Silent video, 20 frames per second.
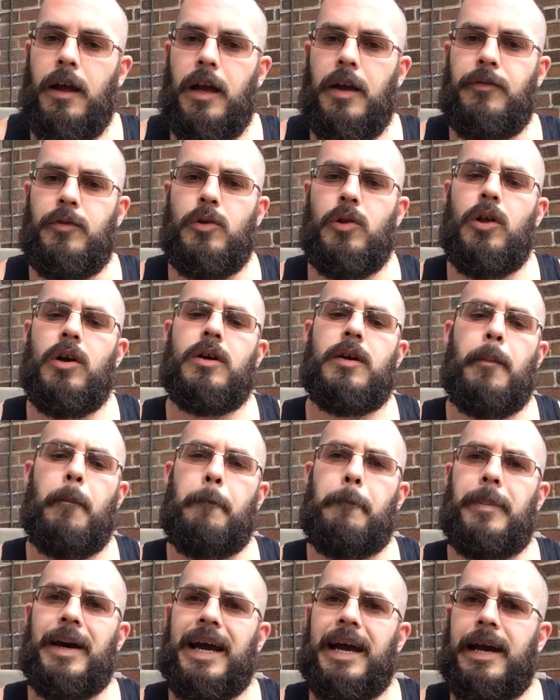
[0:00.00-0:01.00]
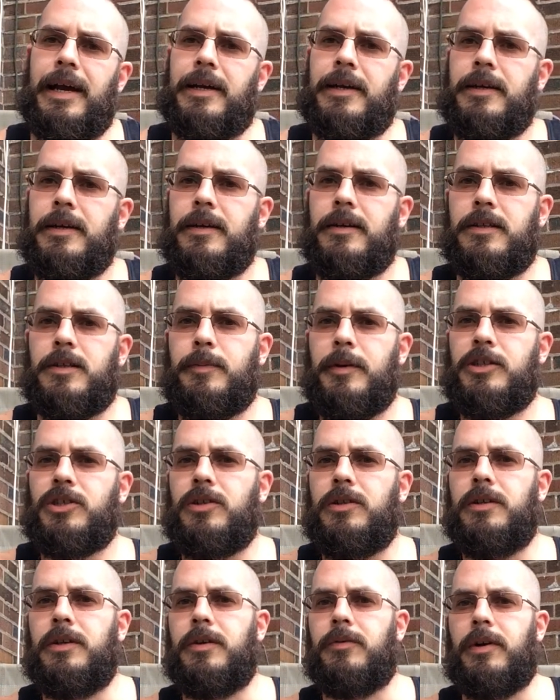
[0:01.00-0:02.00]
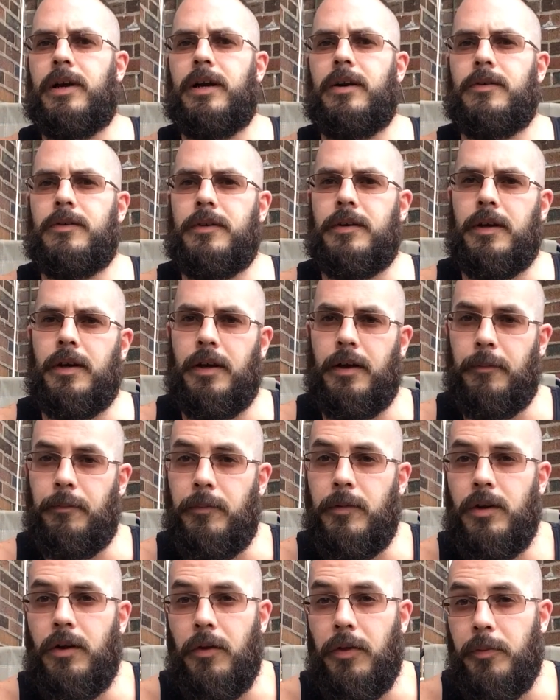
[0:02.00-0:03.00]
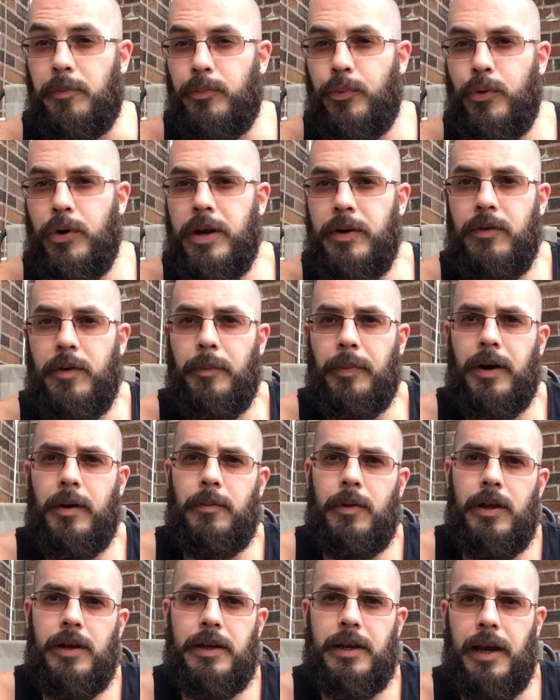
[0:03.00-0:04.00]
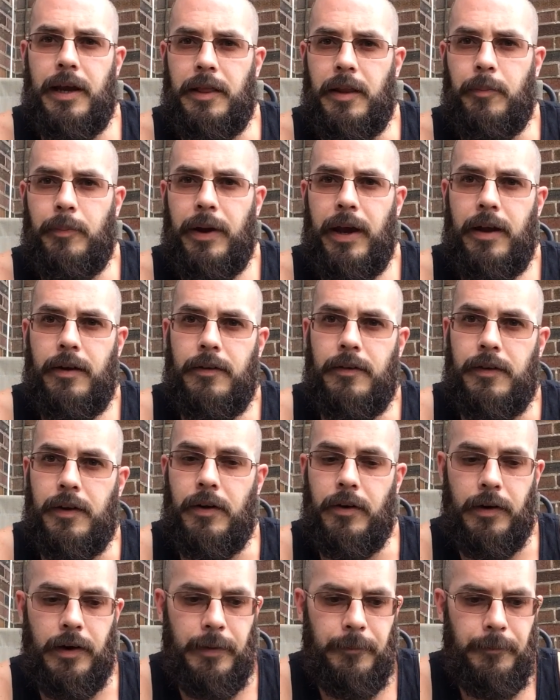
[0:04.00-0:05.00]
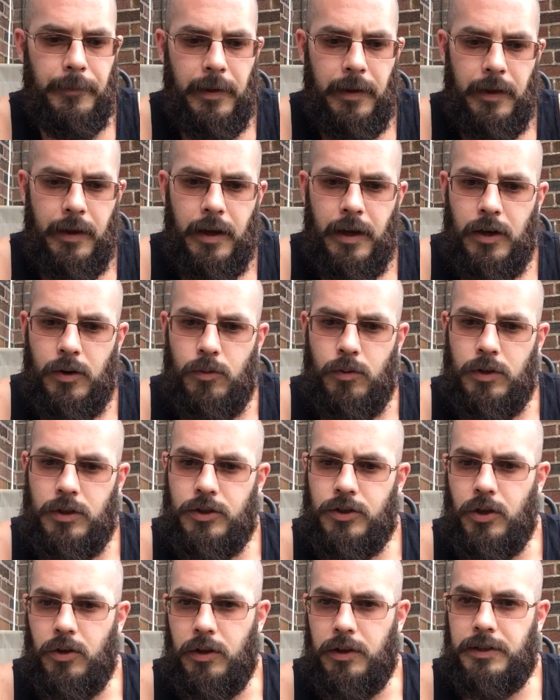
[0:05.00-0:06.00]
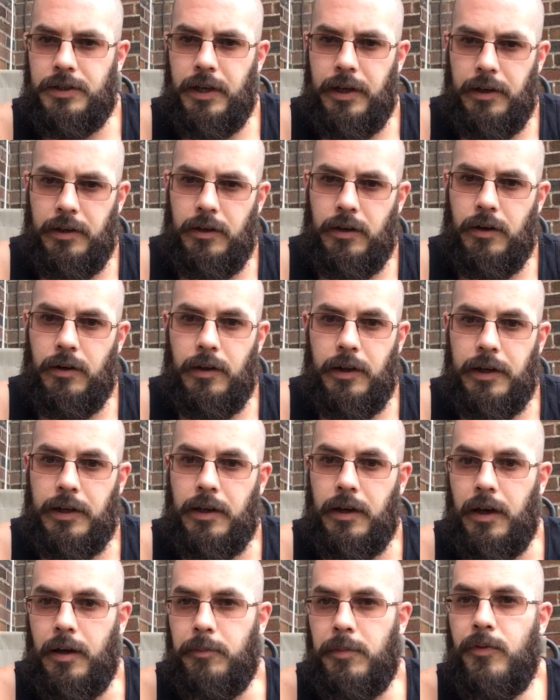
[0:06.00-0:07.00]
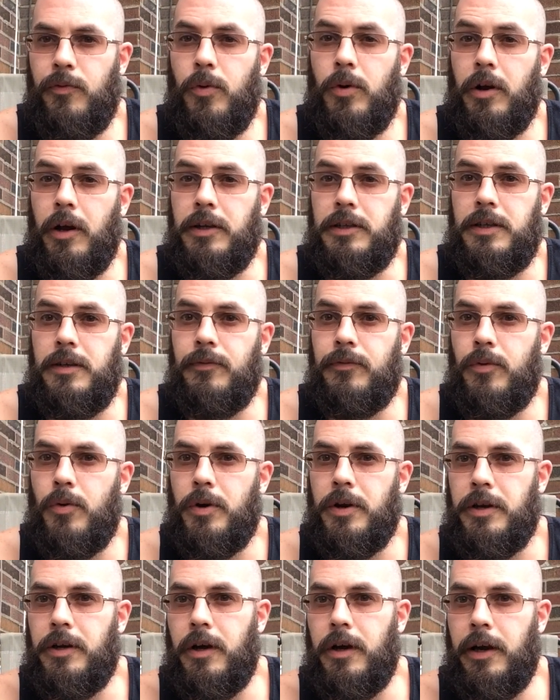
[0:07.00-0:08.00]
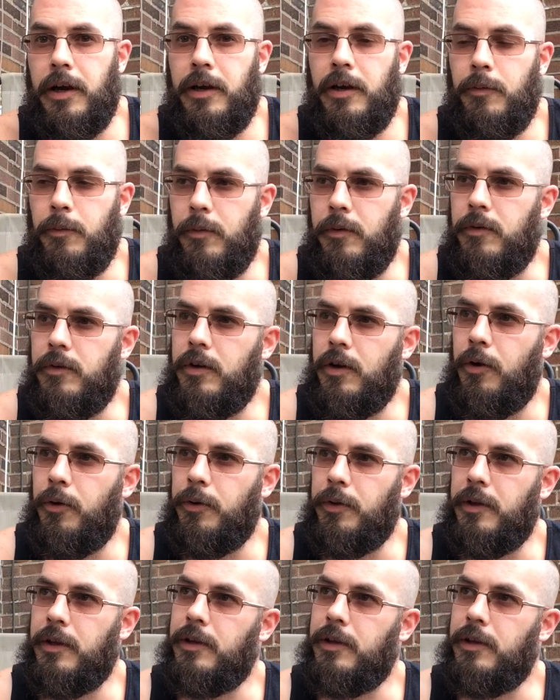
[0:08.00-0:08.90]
If you look back, especially around the pre-Republic and the patent era, so let's say before 1949 and in the